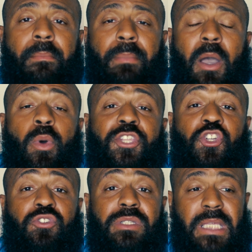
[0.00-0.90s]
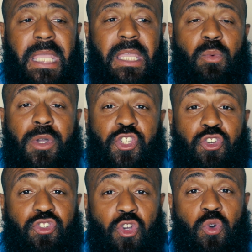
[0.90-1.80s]
by what you're saying, what
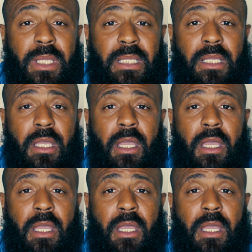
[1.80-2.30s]
you're doing.